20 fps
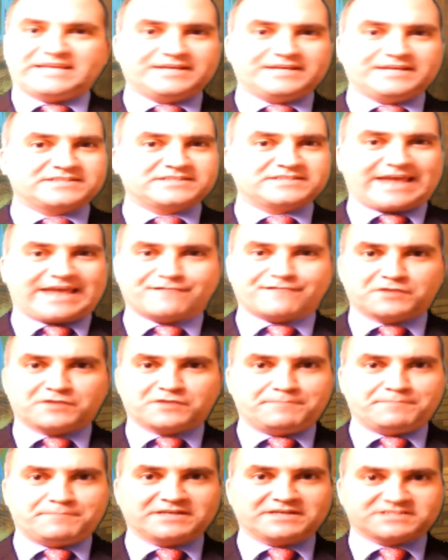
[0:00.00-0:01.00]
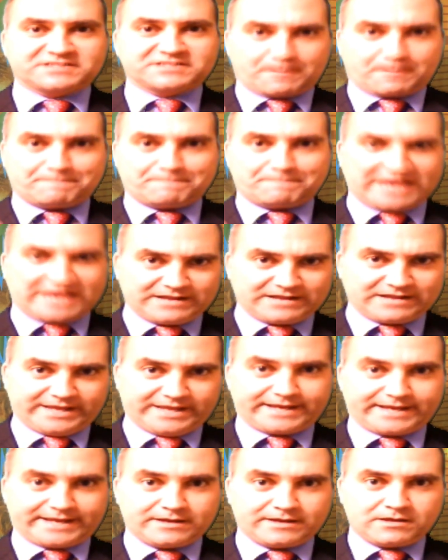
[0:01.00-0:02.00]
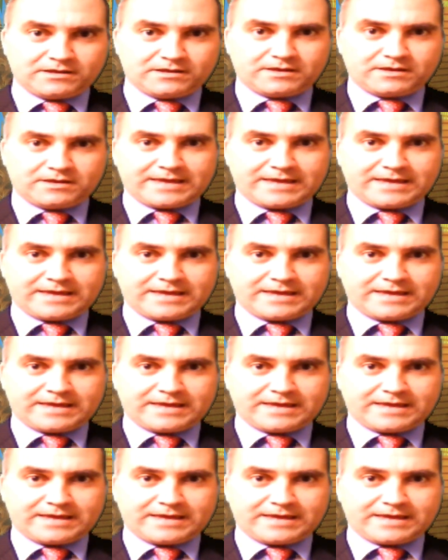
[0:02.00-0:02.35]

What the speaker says: that he is every bit as compelling